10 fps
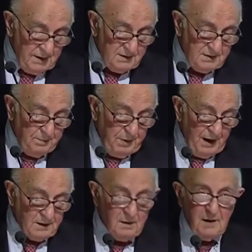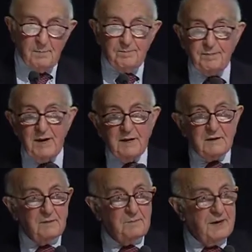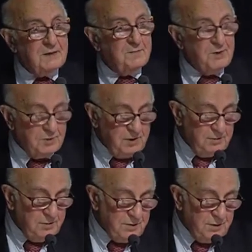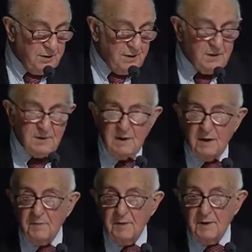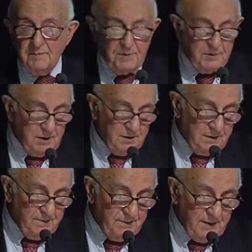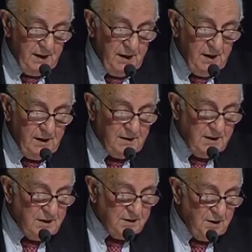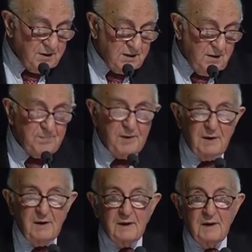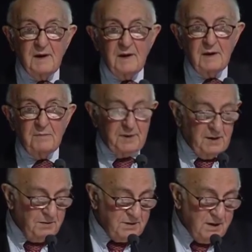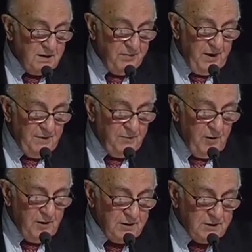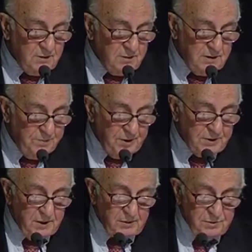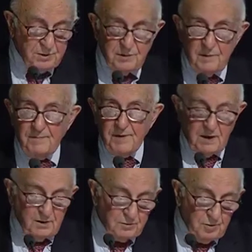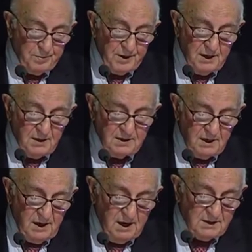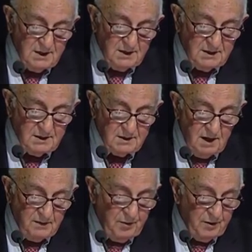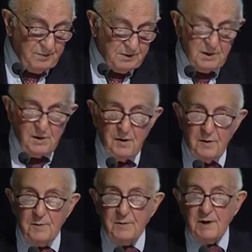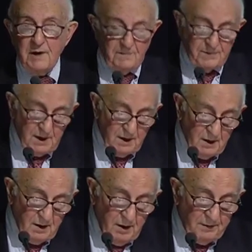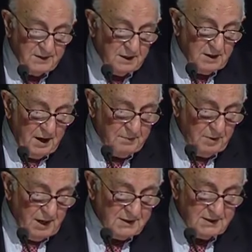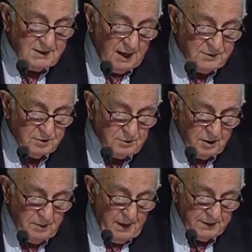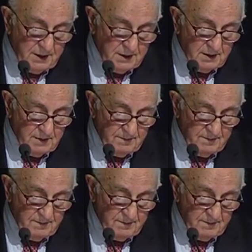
The part played by the prosecution is equally important. This is not simply because it falls to the prosecution to bring the cases that form the core of the tribunal's statutory mandate